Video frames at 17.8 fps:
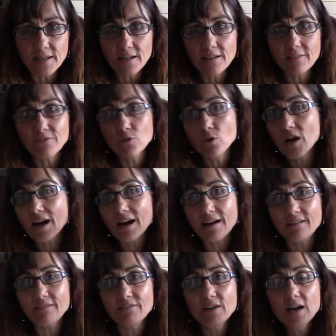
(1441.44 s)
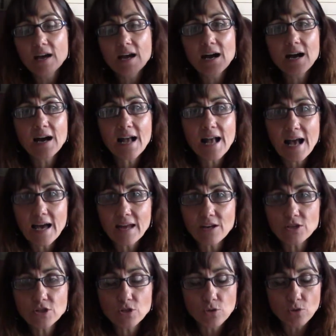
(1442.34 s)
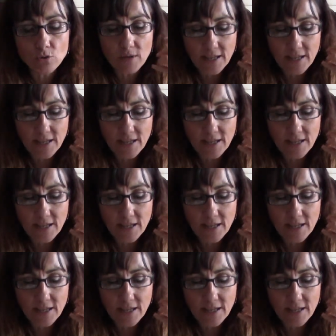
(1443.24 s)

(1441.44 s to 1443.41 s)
If you have attitude,